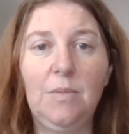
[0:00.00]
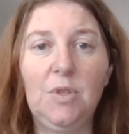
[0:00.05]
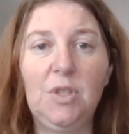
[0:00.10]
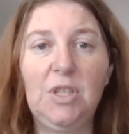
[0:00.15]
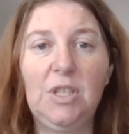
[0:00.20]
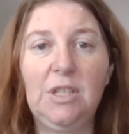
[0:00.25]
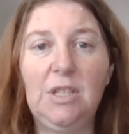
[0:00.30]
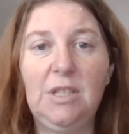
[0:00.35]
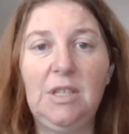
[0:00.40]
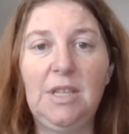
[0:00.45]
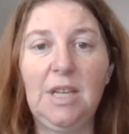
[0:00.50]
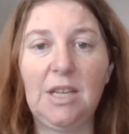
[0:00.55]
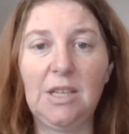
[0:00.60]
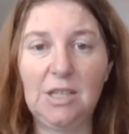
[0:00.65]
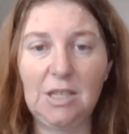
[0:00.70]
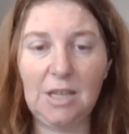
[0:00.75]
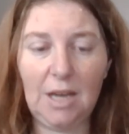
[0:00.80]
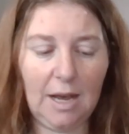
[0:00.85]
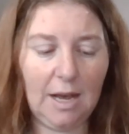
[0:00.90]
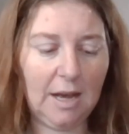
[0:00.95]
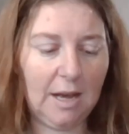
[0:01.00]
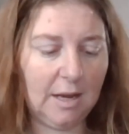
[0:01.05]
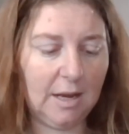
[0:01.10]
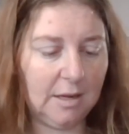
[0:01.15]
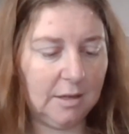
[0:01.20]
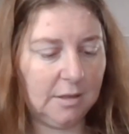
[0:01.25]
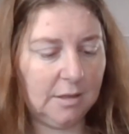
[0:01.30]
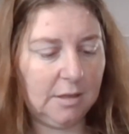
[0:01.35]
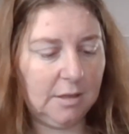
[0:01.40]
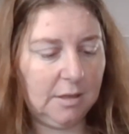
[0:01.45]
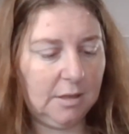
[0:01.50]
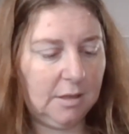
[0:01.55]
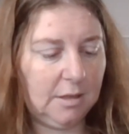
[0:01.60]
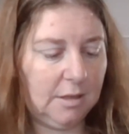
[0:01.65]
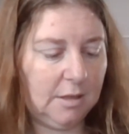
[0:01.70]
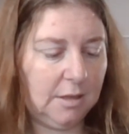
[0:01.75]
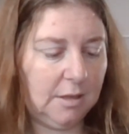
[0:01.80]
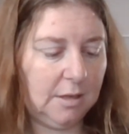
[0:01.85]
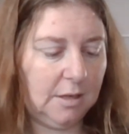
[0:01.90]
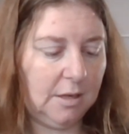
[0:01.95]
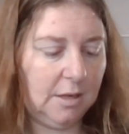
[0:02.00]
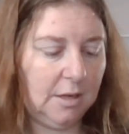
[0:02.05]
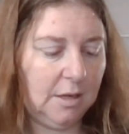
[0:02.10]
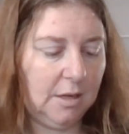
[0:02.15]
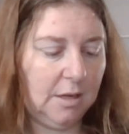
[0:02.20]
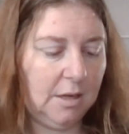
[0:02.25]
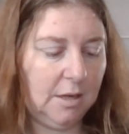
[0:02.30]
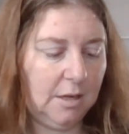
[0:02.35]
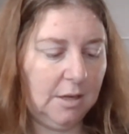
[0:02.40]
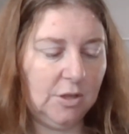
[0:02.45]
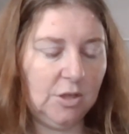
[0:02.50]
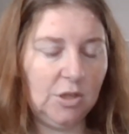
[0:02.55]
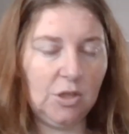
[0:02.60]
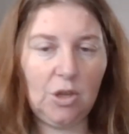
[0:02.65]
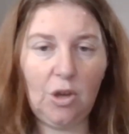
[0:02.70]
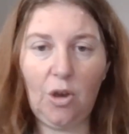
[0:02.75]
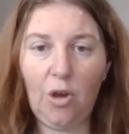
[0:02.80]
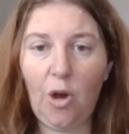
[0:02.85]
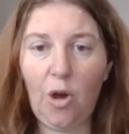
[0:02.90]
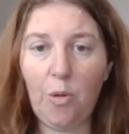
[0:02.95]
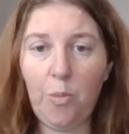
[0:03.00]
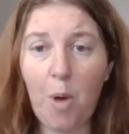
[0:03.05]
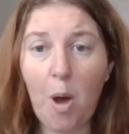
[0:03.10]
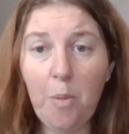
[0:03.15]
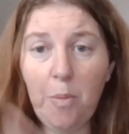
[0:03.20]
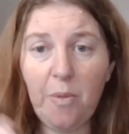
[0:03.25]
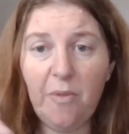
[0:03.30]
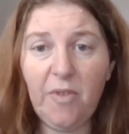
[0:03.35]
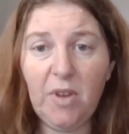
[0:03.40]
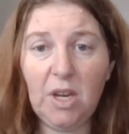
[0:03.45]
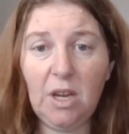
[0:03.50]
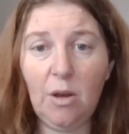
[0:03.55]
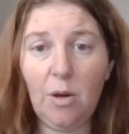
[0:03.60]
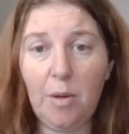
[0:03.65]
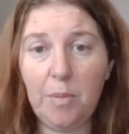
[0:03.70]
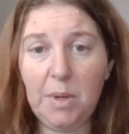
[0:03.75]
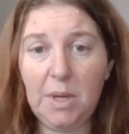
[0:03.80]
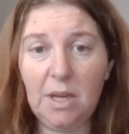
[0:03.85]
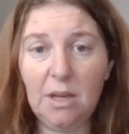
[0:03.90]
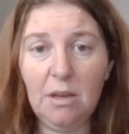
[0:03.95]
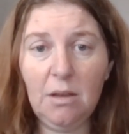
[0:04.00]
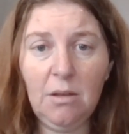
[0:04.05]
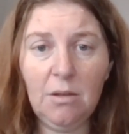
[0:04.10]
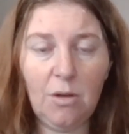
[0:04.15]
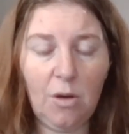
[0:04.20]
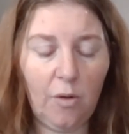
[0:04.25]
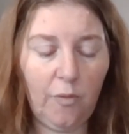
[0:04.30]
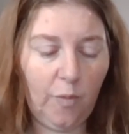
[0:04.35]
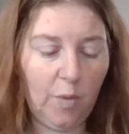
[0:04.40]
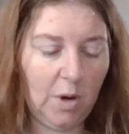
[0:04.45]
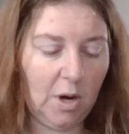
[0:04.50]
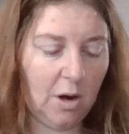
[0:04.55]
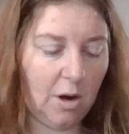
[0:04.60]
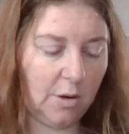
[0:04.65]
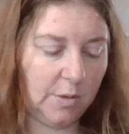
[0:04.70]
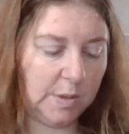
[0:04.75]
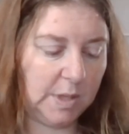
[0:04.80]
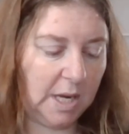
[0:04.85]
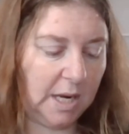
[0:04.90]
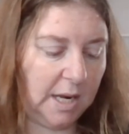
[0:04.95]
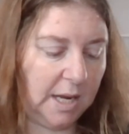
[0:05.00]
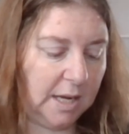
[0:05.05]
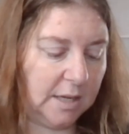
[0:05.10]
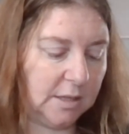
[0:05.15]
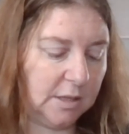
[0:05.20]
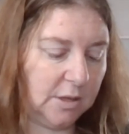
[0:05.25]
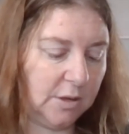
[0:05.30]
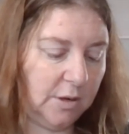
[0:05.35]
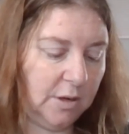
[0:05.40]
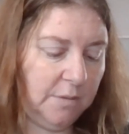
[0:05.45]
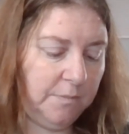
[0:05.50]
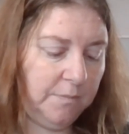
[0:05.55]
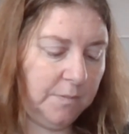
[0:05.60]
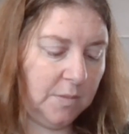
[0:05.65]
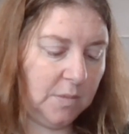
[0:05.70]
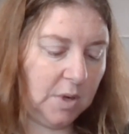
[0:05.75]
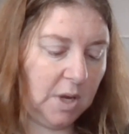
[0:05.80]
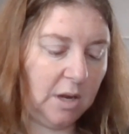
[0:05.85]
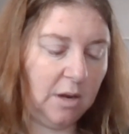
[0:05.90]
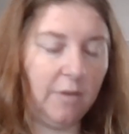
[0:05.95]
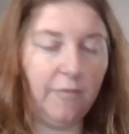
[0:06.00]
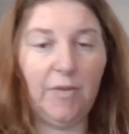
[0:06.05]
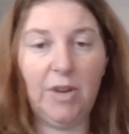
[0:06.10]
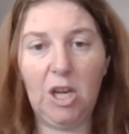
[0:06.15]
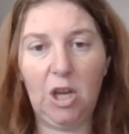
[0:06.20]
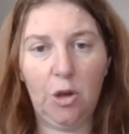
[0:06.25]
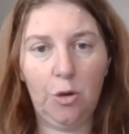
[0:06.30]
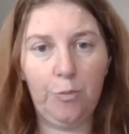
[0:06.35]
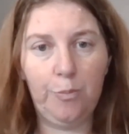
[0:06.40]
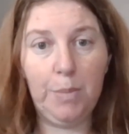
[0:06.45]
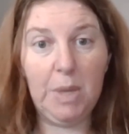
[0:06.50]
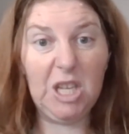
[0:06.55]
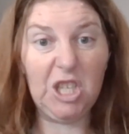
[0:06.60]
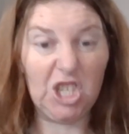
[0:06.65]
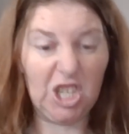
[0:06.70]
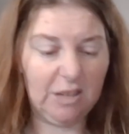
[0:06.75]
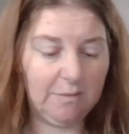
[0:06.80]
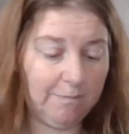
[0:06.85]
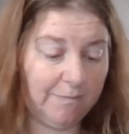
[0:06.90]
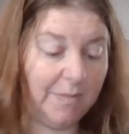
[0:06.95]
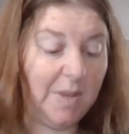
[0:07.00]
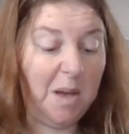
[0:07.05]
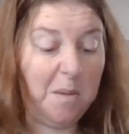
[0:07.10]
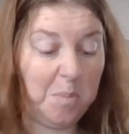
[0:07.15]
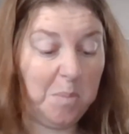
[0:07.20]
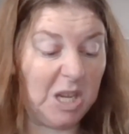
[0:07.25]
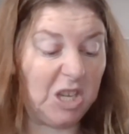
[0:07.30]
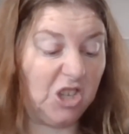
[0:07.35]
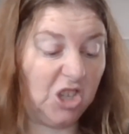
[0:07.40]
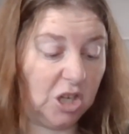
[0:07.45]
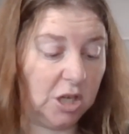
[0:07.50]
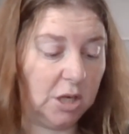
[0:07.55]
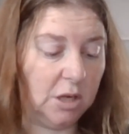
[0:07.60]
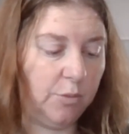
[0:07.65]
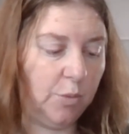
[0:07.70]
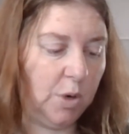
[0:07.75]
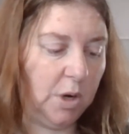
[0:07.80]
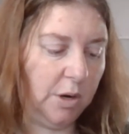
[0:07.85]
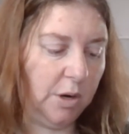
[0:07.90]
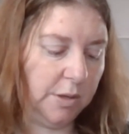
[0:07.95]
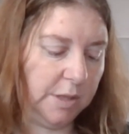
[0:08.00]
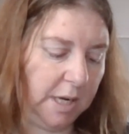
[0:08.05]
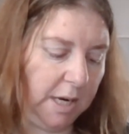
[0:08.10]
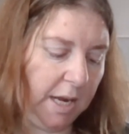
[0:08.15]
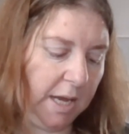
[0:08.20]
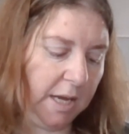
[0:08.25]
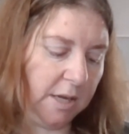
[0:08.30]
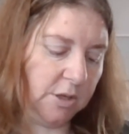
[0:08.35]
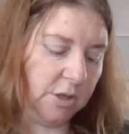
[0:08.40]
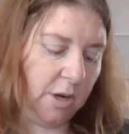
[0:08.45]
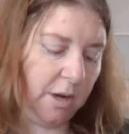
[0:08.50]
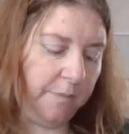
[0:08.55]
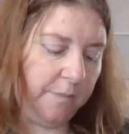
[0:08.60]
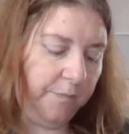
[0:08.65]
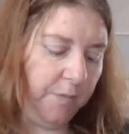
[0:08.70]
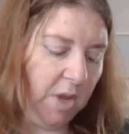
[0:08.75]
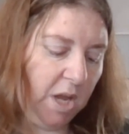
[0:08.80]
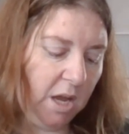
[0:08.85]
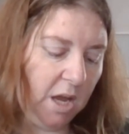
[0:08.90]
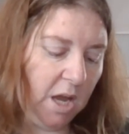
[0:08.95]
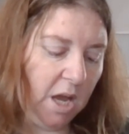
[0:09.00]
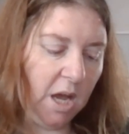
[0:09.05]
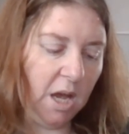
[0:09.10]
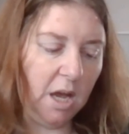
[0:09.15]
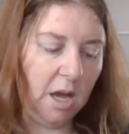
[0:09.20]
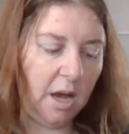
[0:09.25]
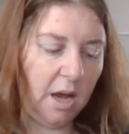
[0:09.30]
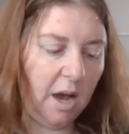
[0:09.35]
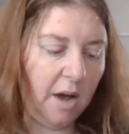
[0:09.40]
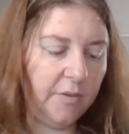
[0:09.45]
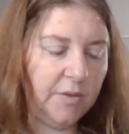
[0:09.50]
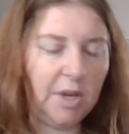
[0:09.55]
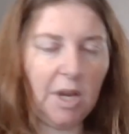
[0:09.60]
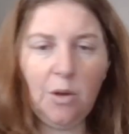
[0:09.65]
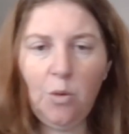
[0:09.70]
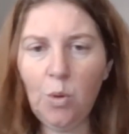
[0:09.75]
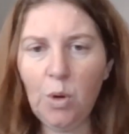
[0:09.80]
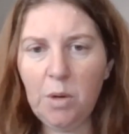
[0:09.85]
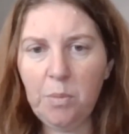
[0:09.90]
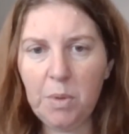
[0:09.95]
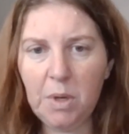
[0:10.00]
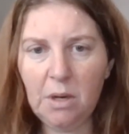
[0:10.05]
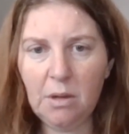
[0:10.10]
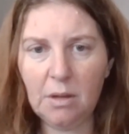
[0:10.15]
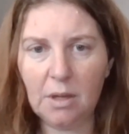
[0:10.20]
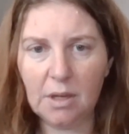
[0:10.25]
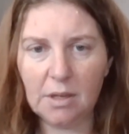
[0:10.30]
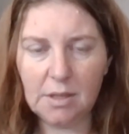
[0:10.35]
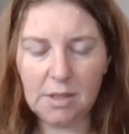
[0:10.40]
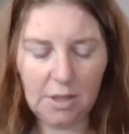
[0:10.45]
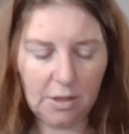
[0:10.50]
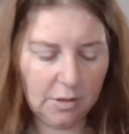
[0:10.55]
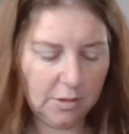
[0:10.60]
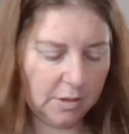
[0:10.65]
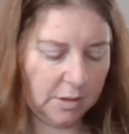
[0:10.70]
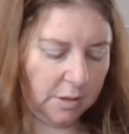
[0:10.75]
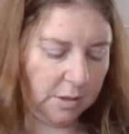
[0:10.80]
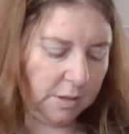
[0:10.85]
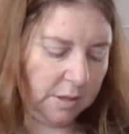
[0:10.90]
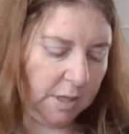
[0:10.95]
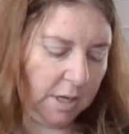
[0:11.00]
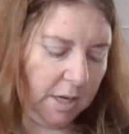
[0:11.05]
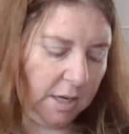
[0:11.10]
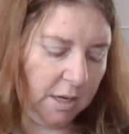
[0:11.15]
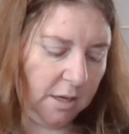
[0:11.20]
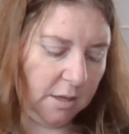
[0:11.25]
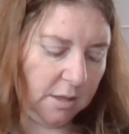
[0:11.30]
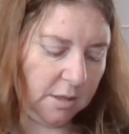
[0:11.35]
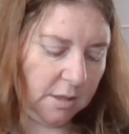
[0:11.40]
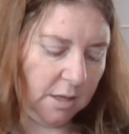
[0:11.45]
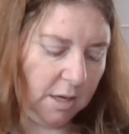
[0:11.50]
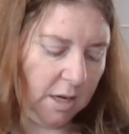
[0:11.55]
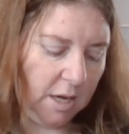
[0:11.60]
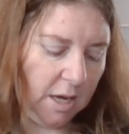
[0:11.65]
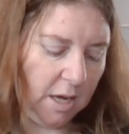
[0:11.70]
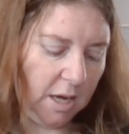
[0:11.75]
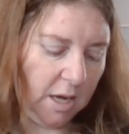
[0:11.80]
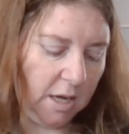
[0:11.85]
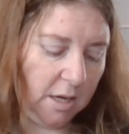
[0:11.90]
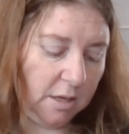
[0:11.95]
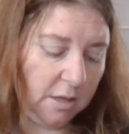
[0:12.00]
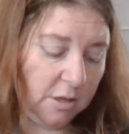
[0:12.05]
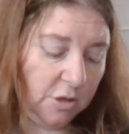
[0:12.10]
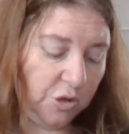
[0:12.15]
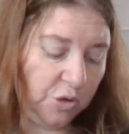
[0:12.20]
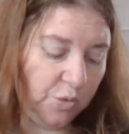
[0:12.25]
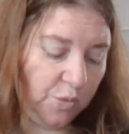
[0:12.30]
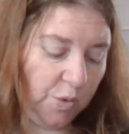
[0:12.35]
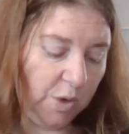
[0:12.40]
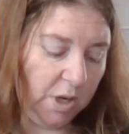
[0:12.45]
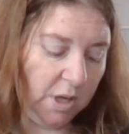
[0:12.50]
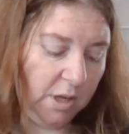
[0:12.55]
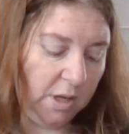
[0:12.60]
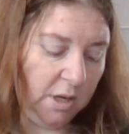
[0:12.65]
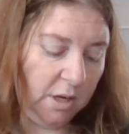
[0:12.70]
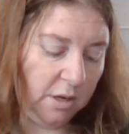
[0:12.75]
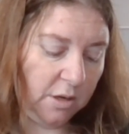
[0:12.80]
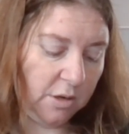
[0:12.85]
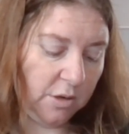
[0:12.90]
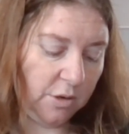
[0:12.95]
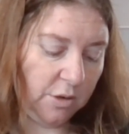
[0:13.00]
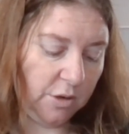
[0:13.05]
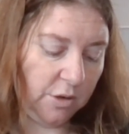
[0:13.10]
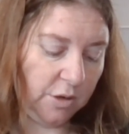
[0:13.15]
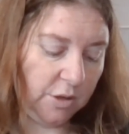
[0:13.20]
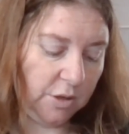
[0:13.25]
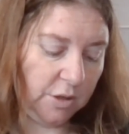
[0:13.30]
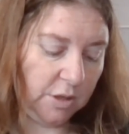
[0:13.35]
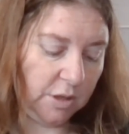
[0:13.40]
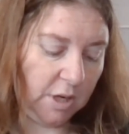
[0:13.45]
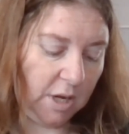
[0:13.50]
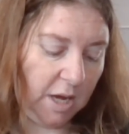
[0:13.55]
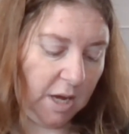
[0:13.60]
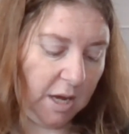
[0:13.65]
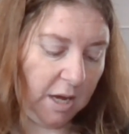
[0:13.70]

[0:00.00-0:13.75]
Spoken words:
stitch art. So I'll pop a video up here of where I was at last time. Picture, where I was at last time. I've done quite a bit on this because it is really good